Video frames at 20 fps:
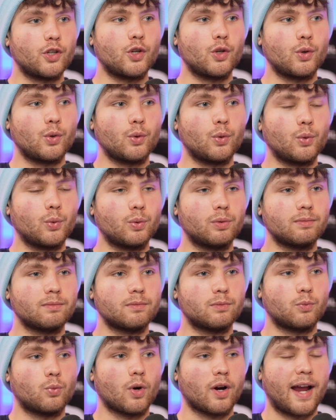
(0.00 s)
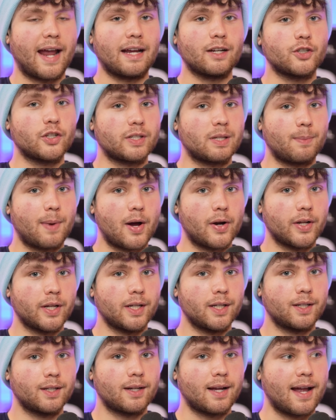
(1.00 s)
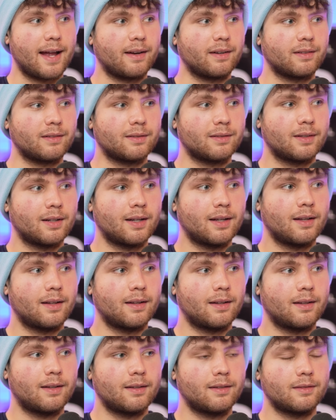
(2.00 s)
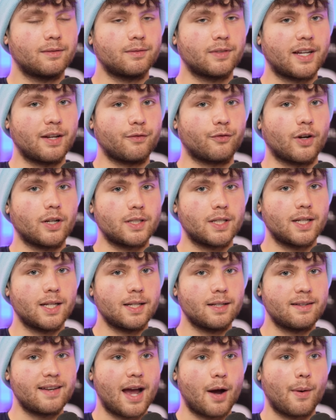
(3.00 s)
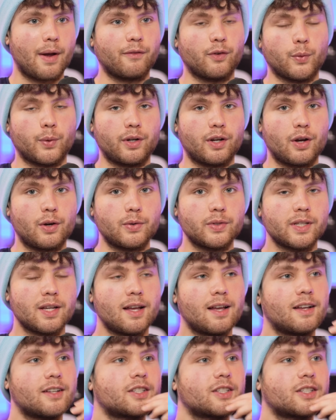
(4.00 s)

you were anxious about it and confronted it, now everyone knows.